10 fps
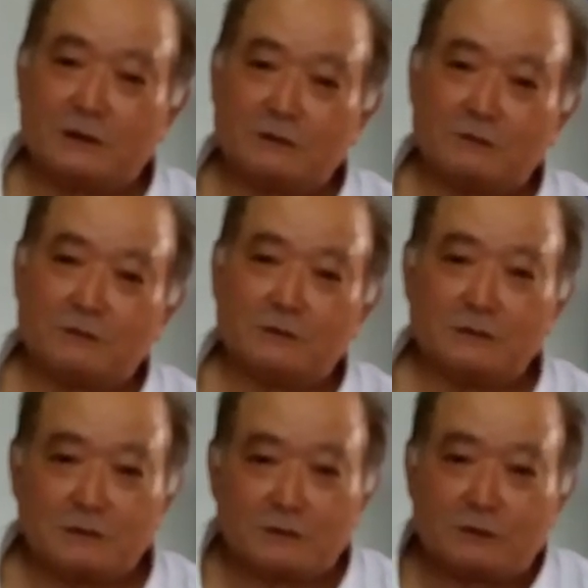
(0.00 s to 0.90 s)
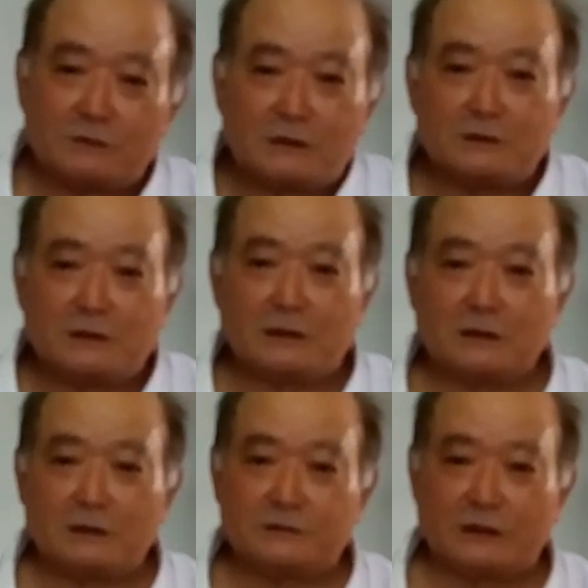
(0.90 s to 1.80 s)
real
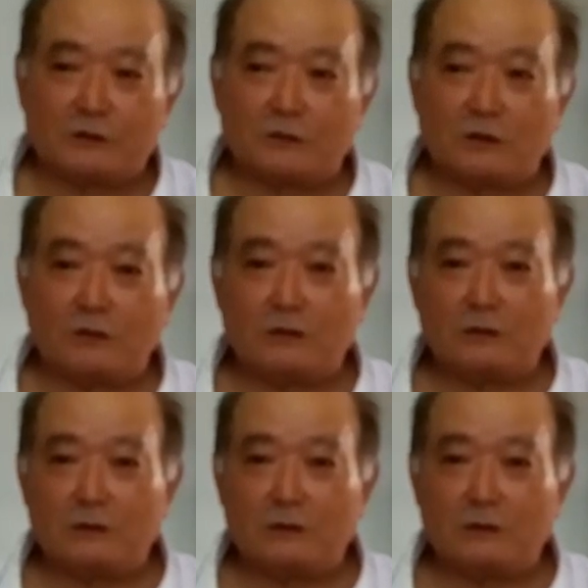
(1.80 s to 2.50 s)
like they don't know